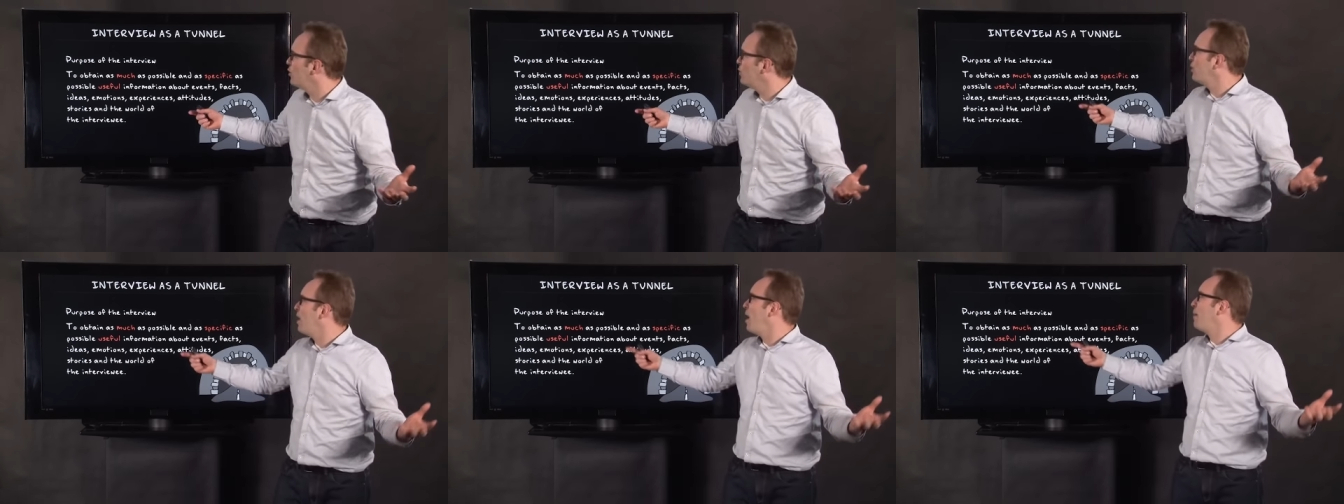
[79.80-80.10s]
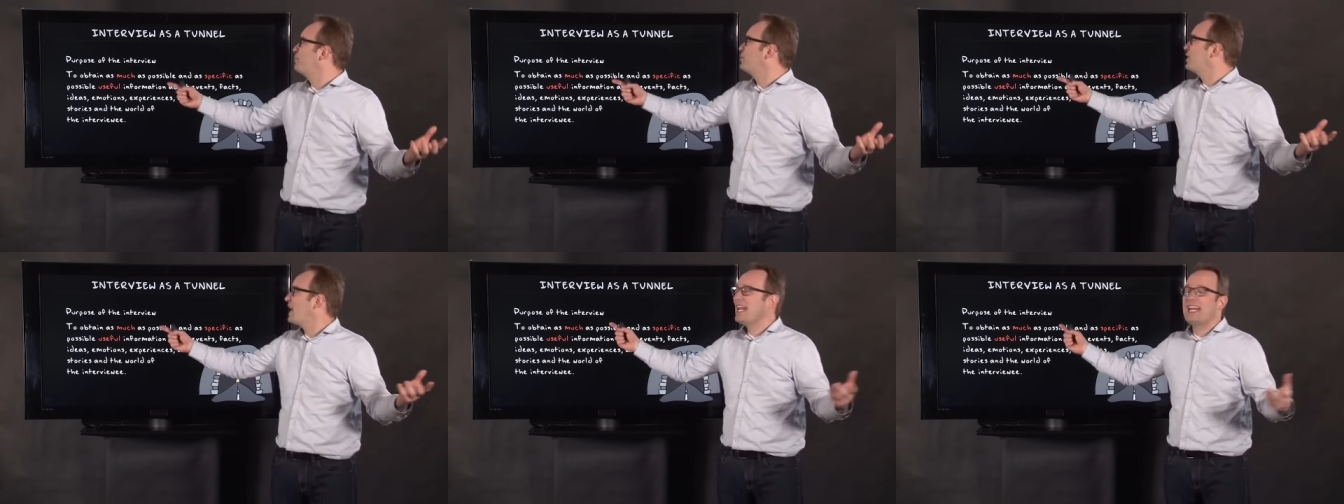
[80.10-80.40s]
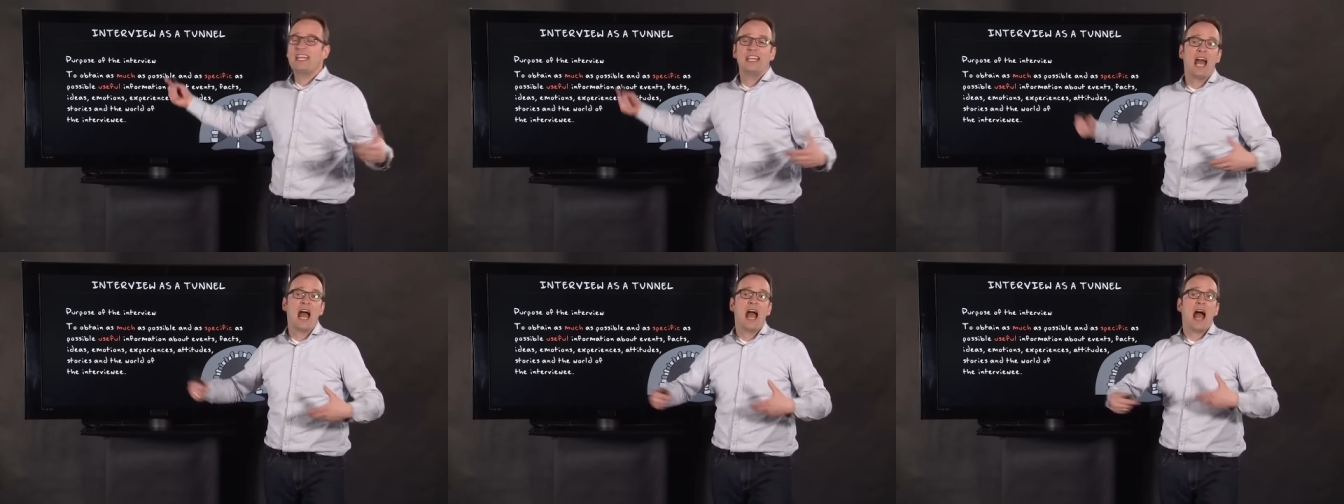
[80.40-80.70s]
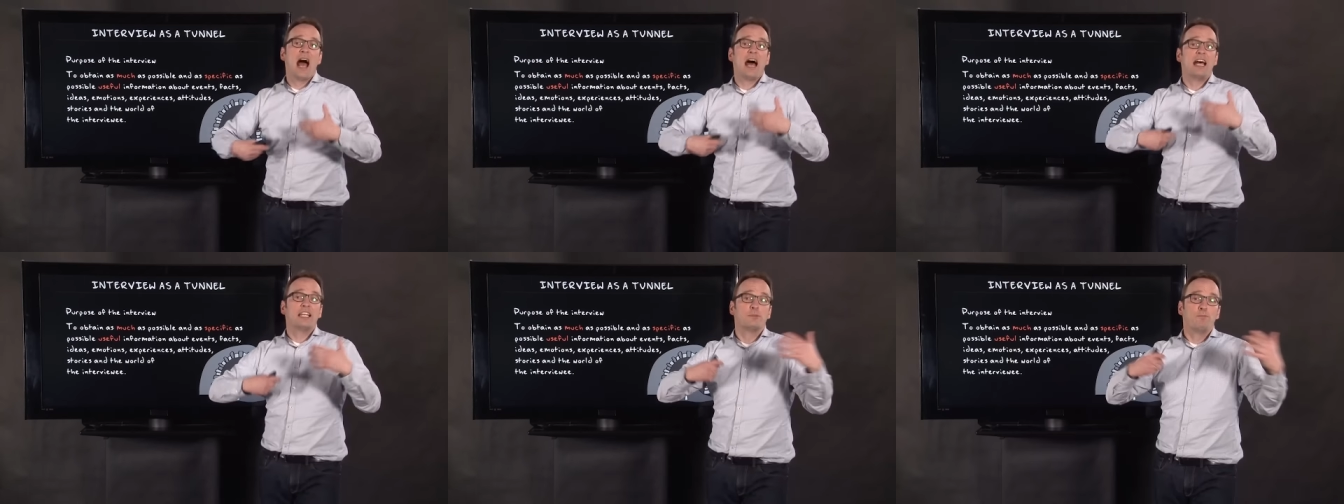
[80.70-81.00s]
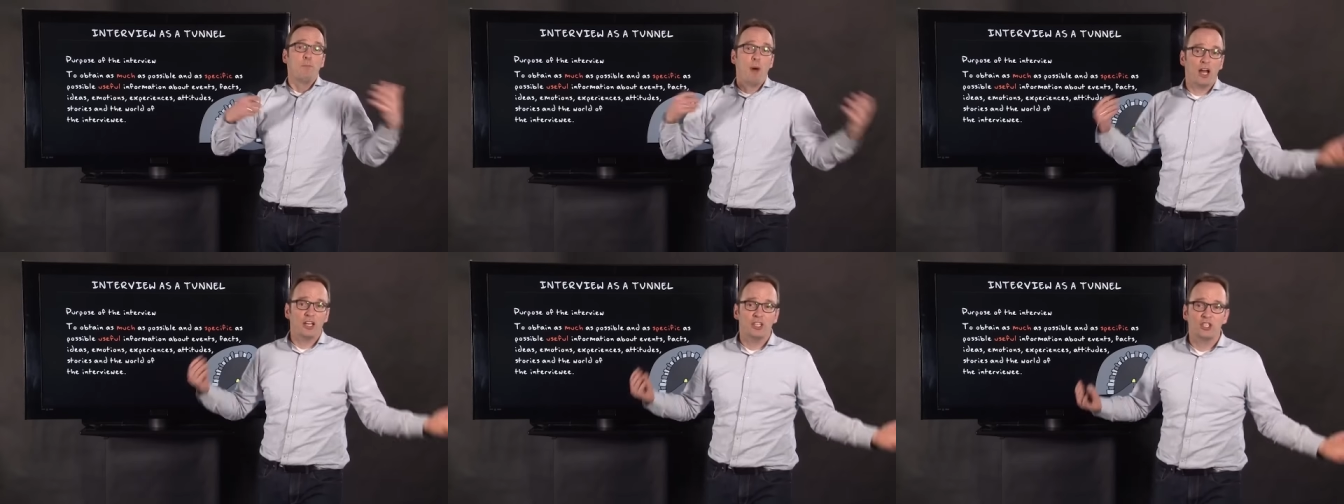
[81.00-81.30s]
to obtain as
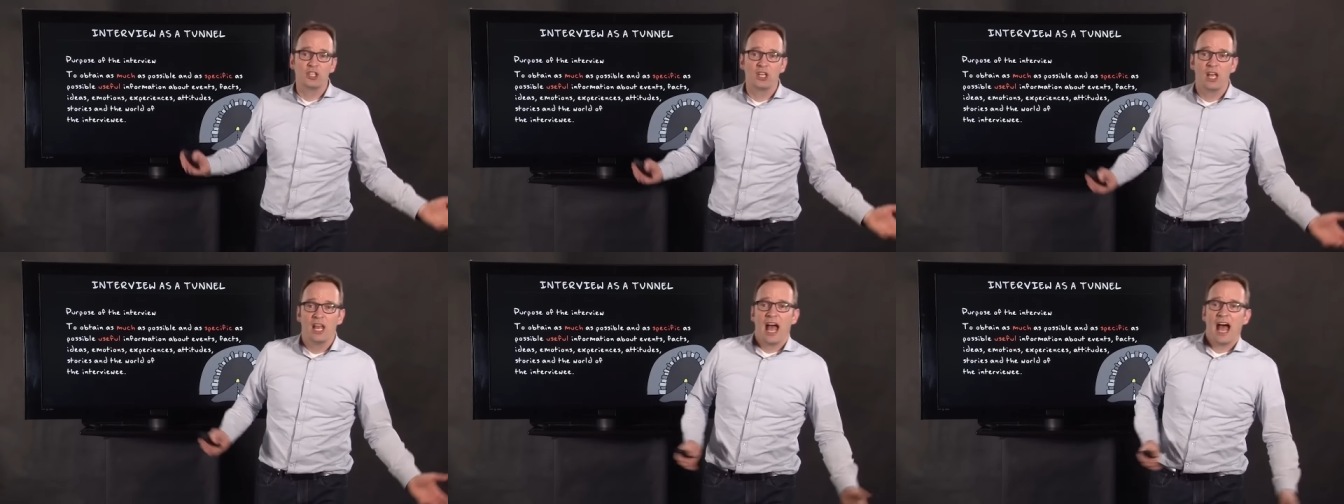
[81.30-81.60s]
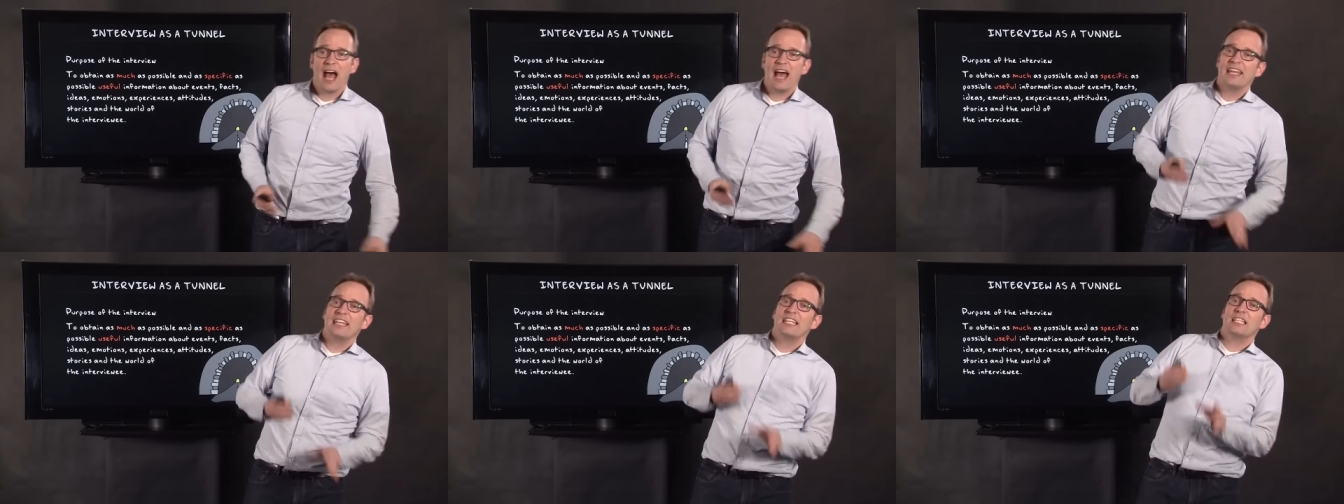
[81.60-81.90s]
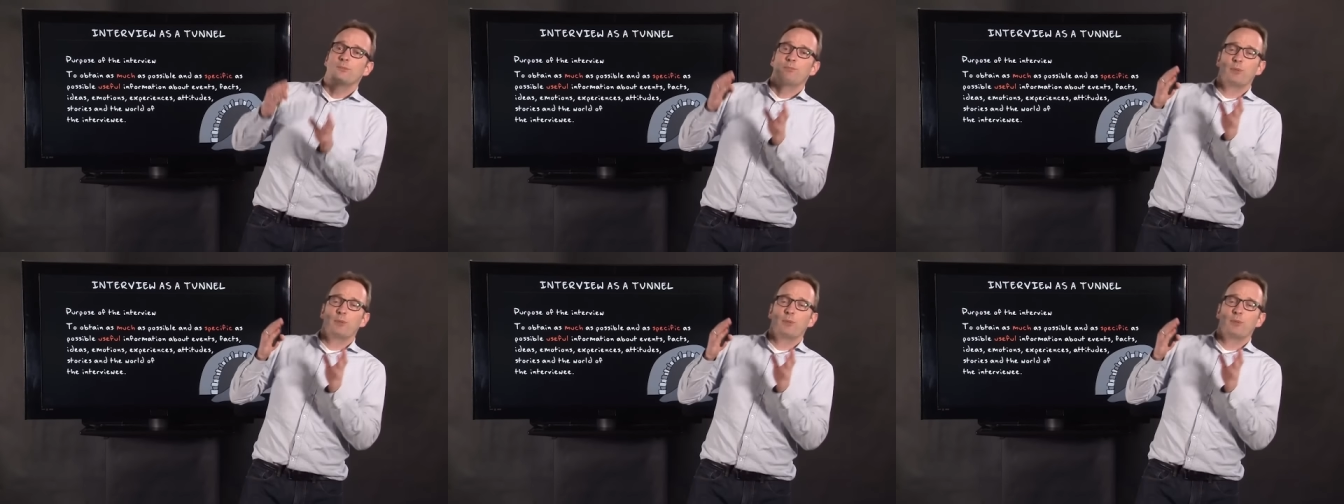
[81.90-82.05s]
much and as